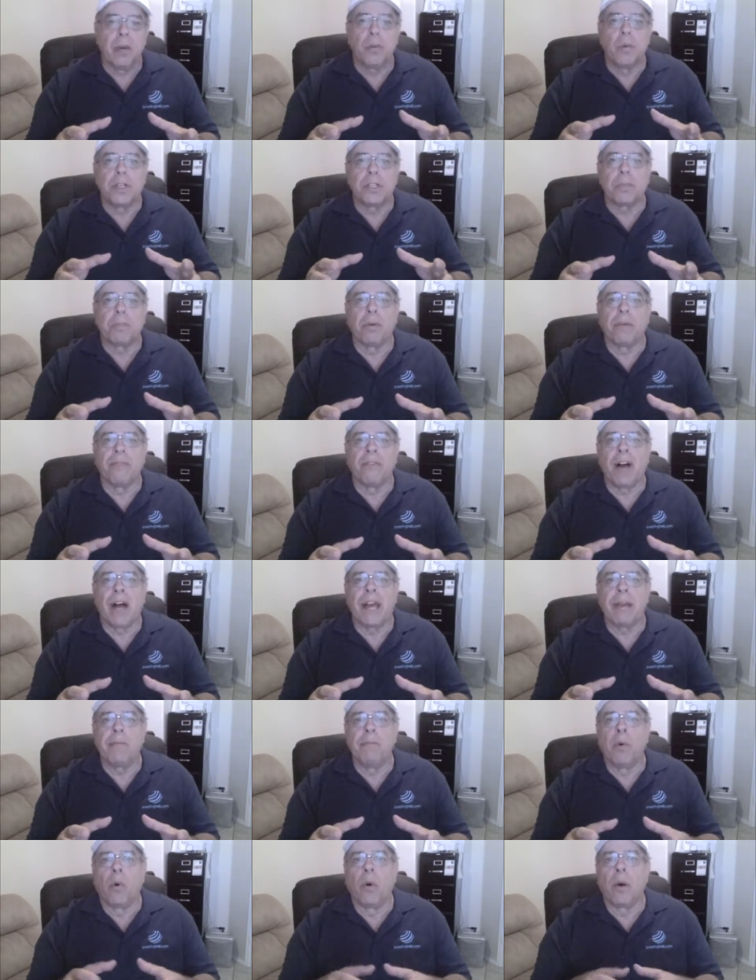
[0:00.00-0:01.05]
which
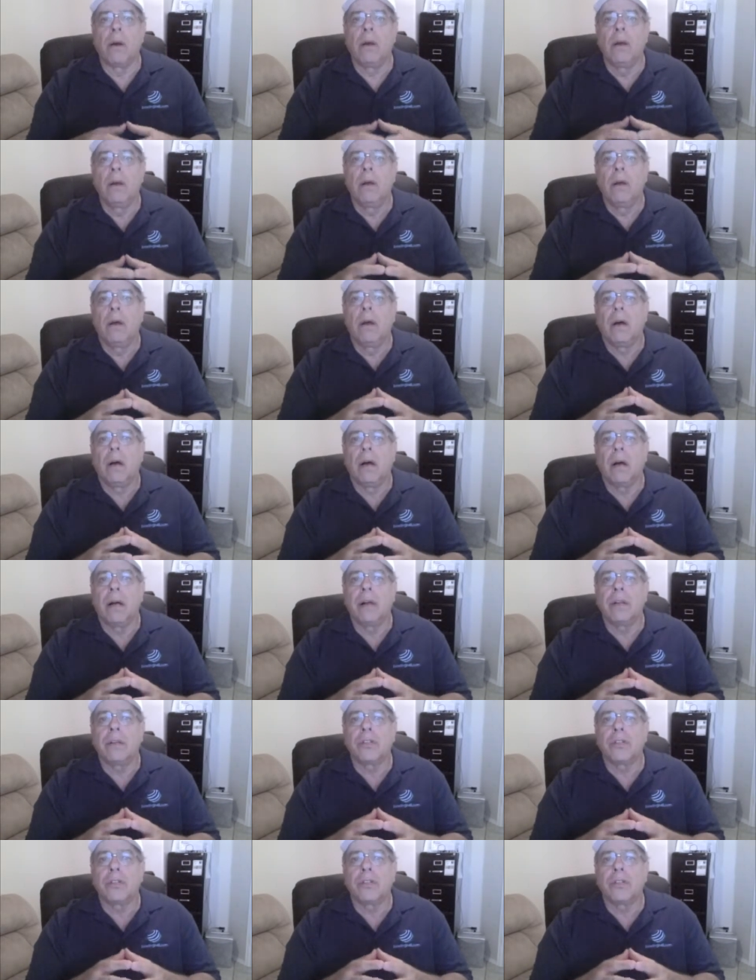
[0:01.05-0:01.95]
provide more uh,